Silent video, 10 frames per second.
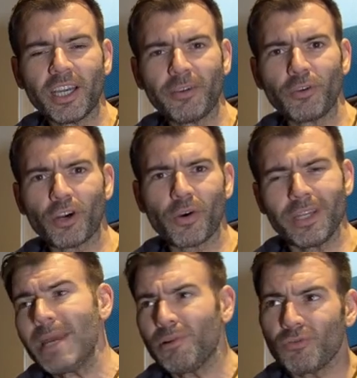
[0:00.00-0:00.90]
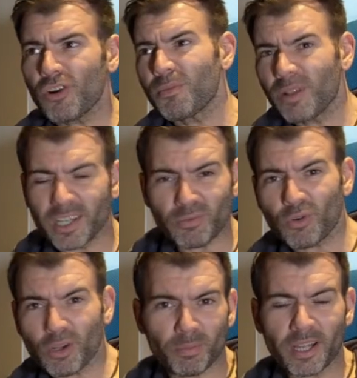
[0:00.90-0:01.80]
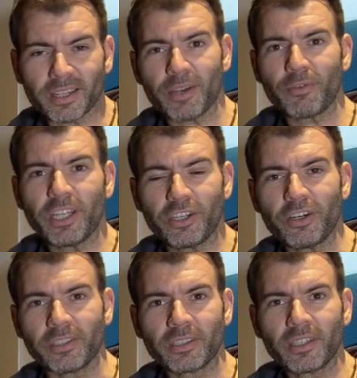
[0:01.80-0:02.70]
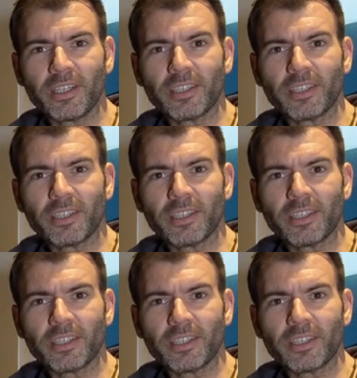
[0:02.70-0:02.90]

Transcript: If you're going, yeah, but Royal Blood and Royal Blood, they're really good.